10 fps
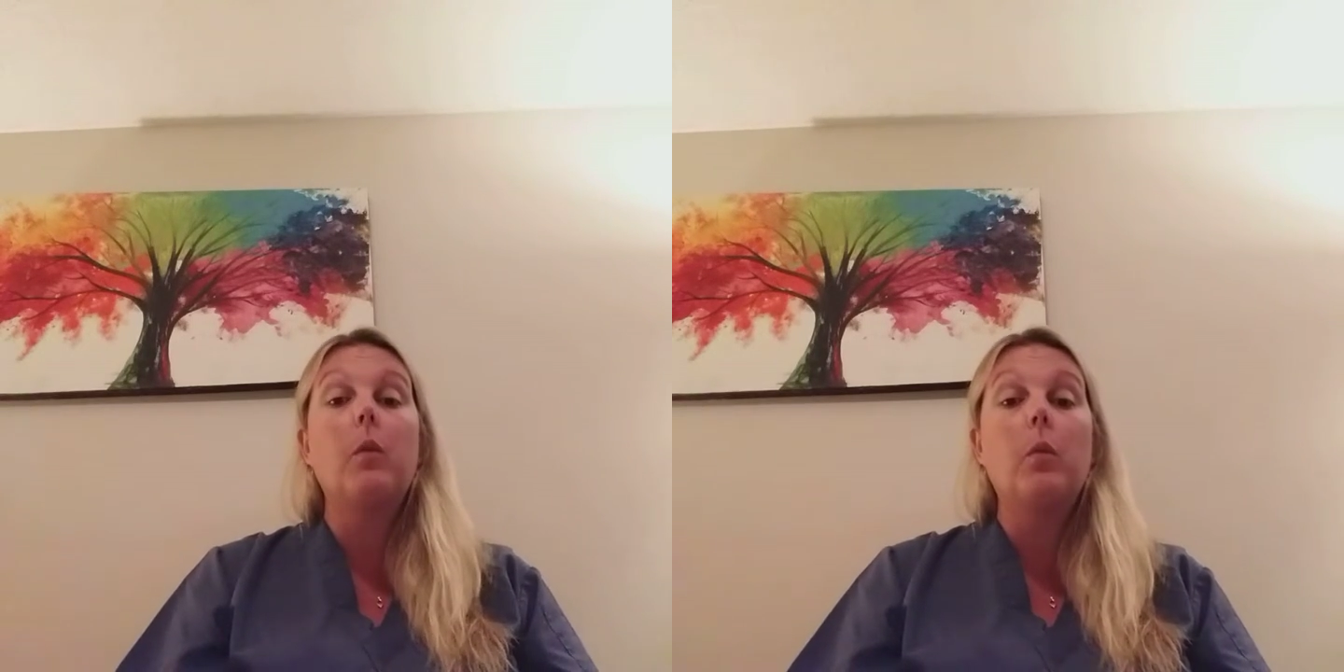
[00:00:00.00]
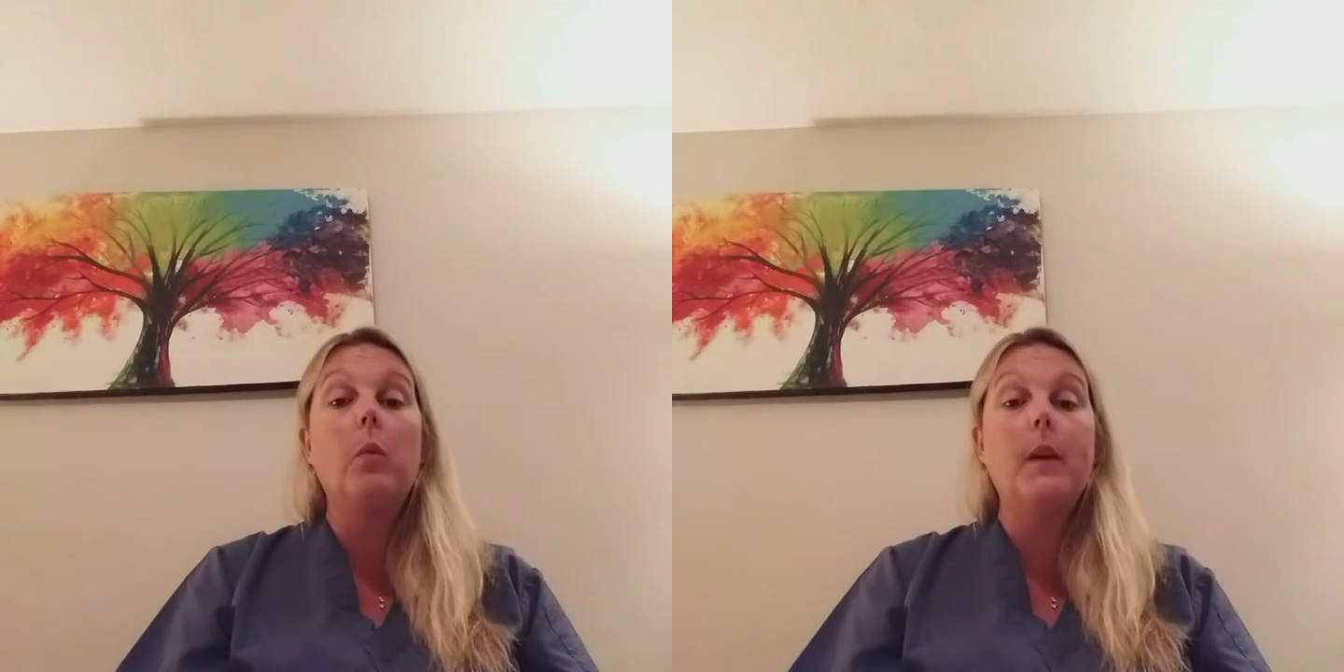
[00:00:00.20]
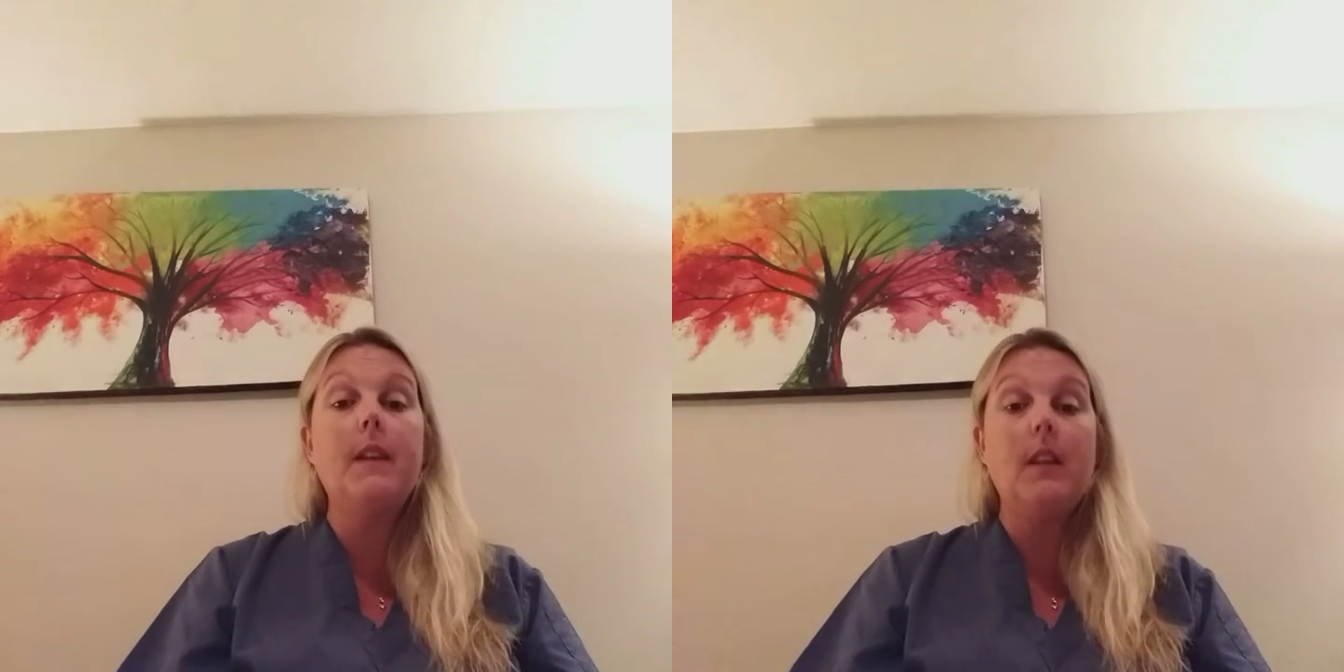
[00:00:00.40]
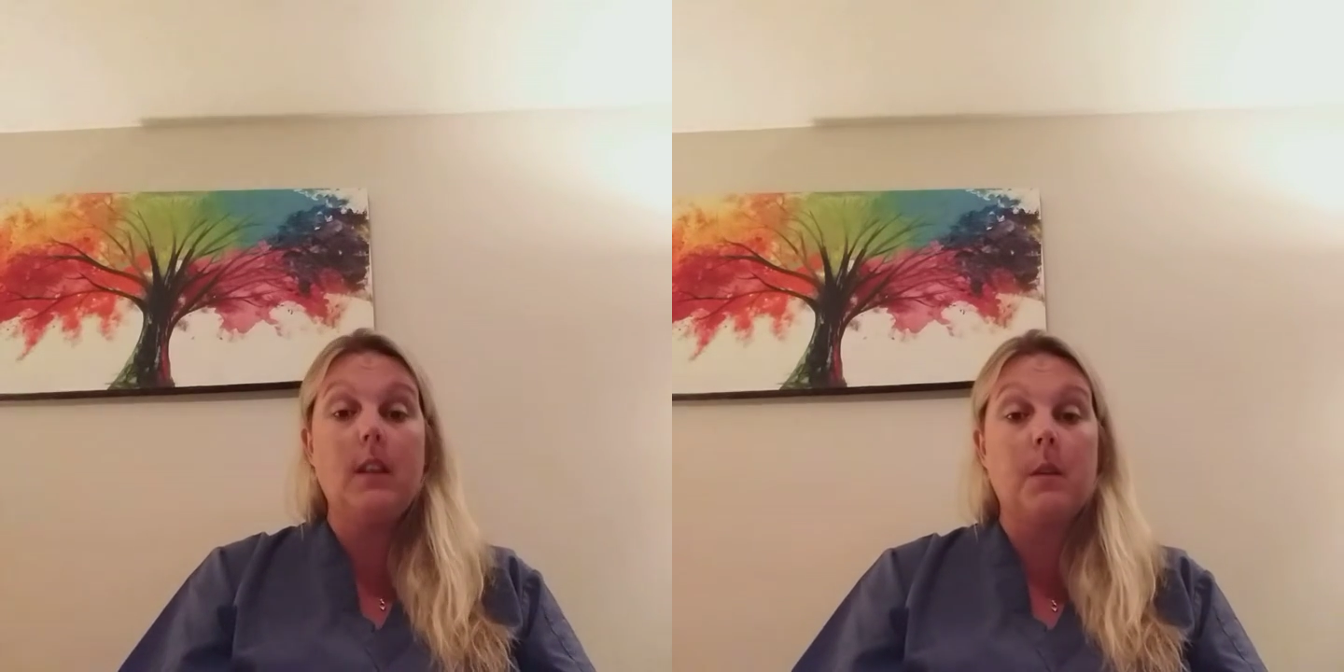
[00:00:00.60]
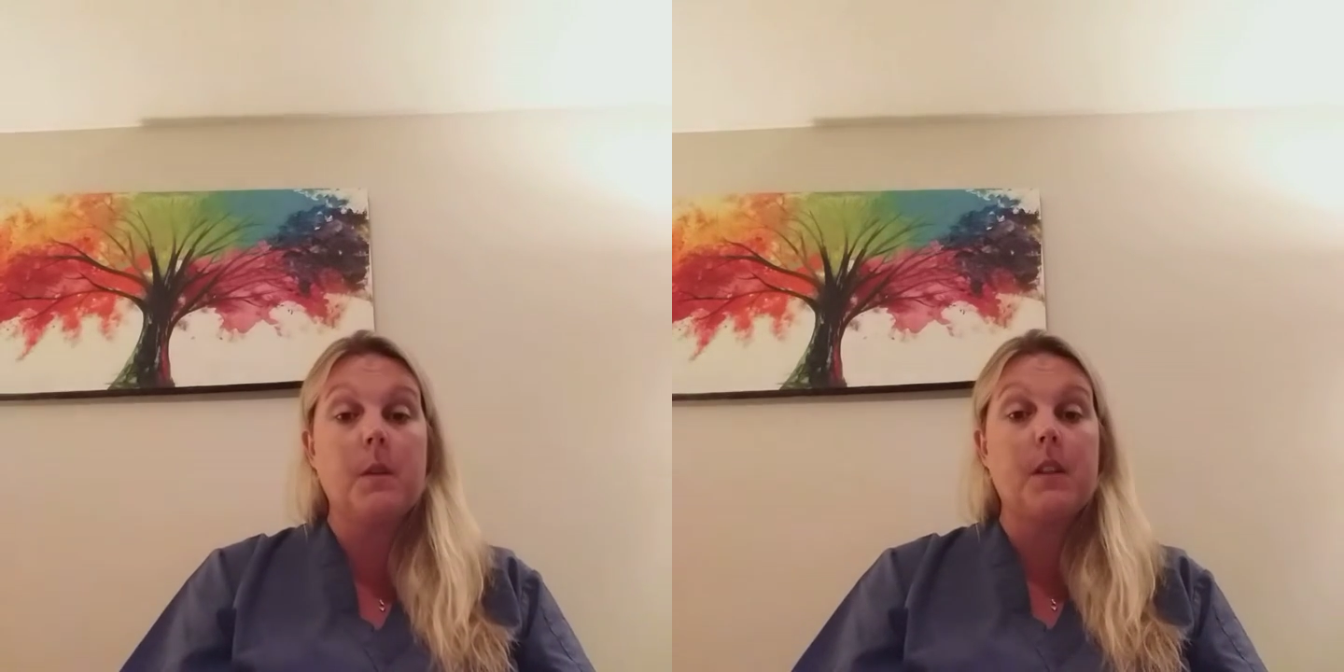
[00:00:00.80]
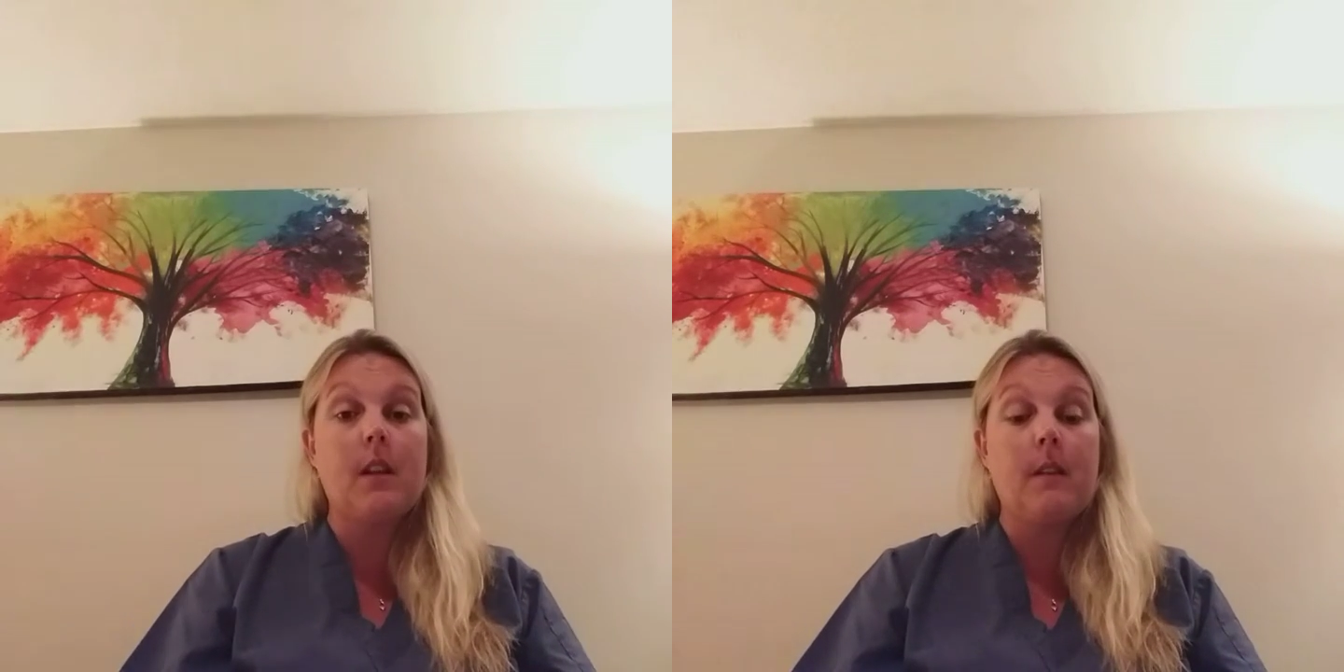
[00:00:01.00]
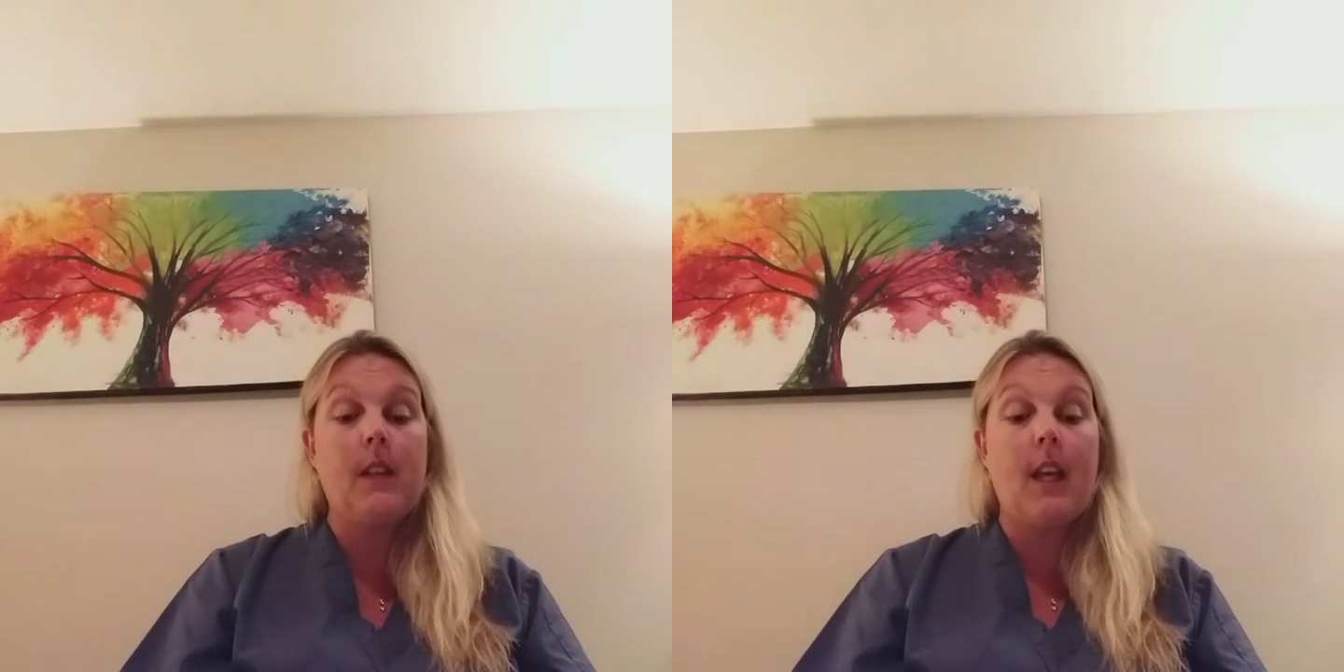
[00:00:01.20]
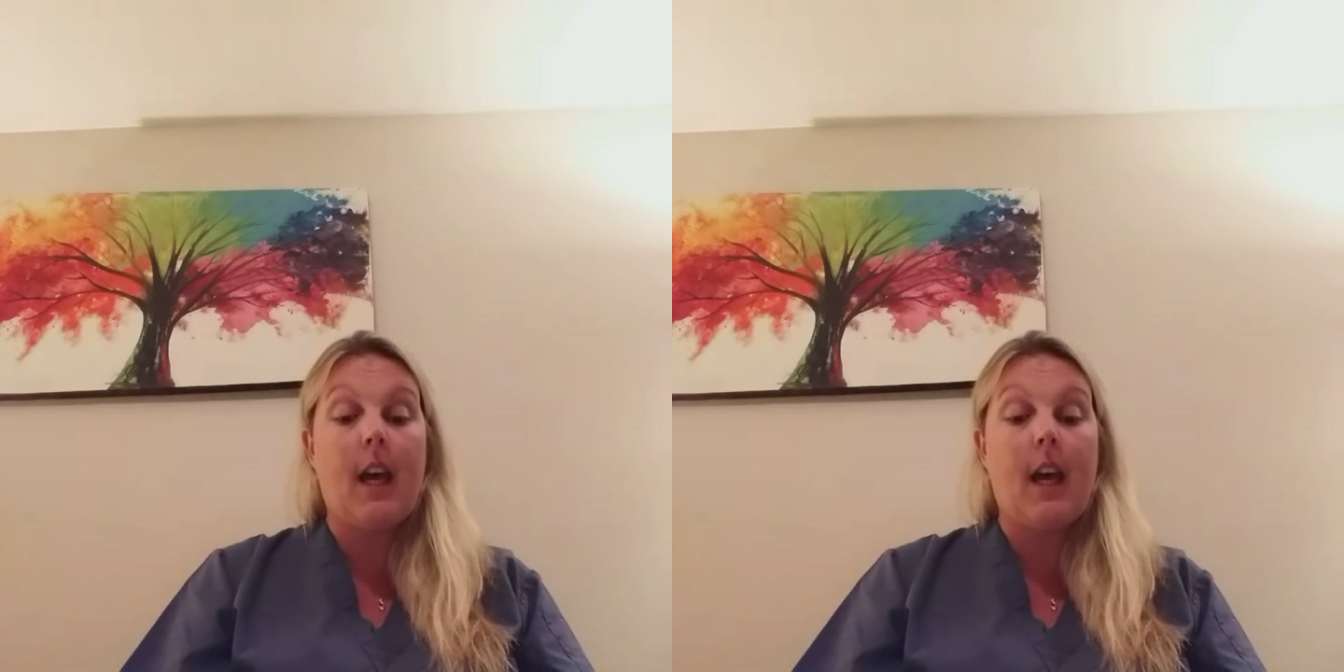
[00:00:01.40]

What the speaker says: With the use of the